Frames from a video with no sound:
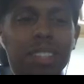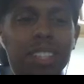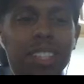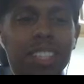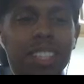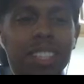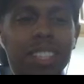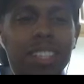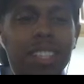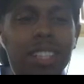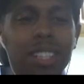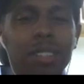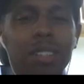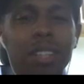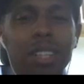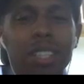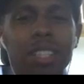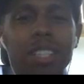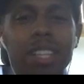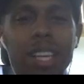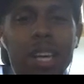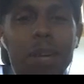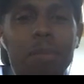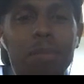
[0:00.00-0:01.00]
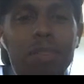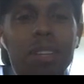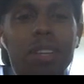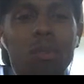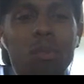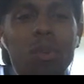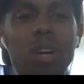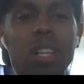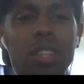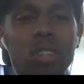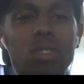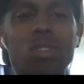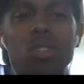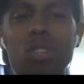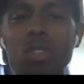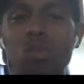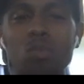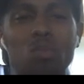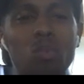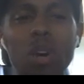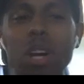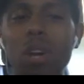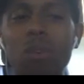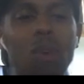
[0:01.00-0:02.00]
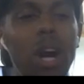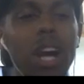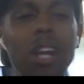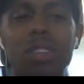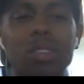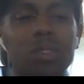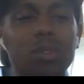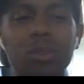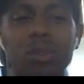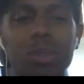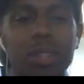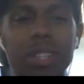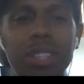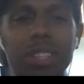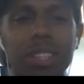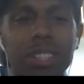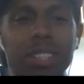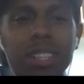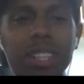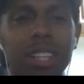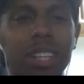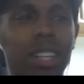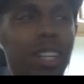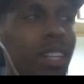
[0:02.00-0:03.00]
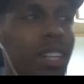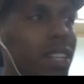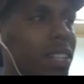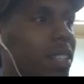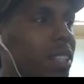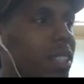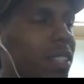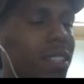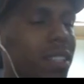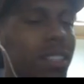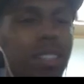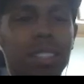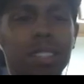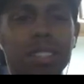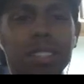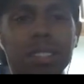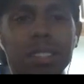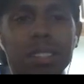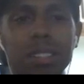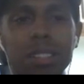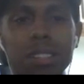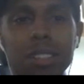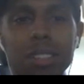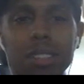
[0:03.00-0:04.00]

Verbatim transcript: He, he, he skipped, he went, he just went right through. Good. Uh, rock band games.